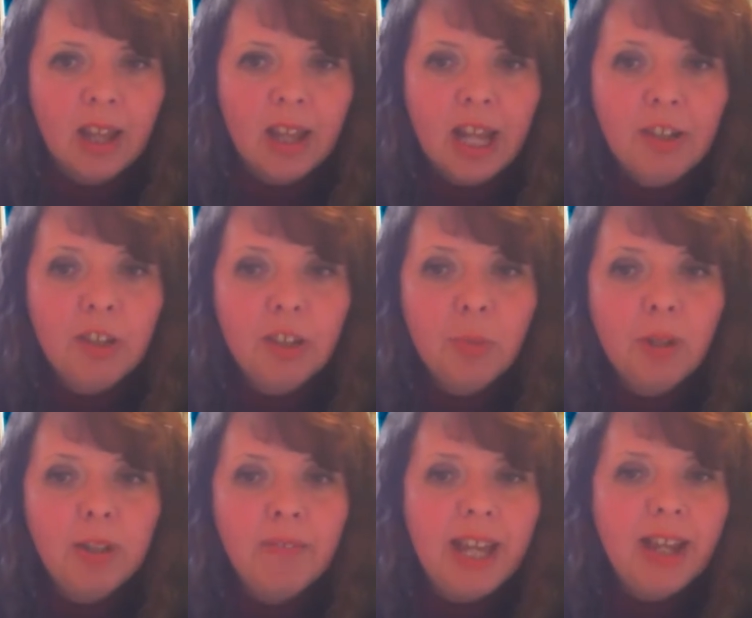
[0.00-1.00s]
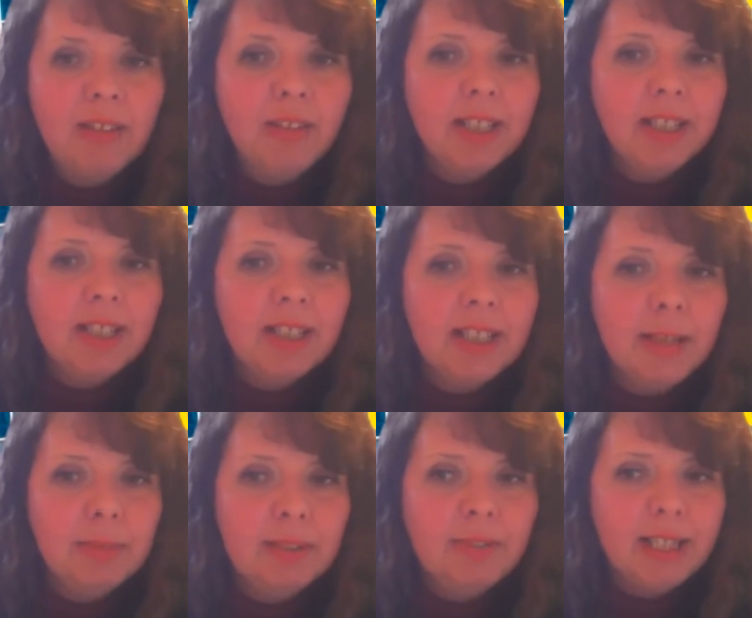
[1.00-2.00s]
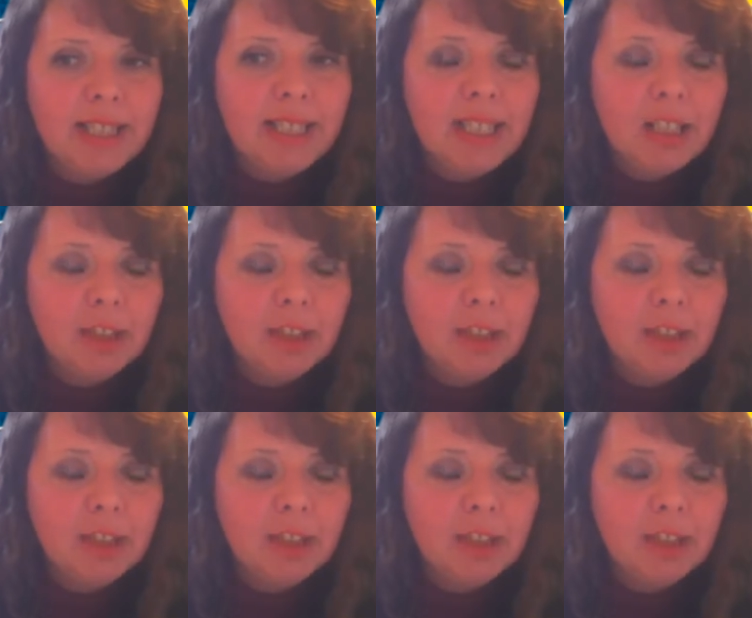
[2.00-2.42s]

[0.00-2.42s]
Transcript: Another one of the areas that the team's invested a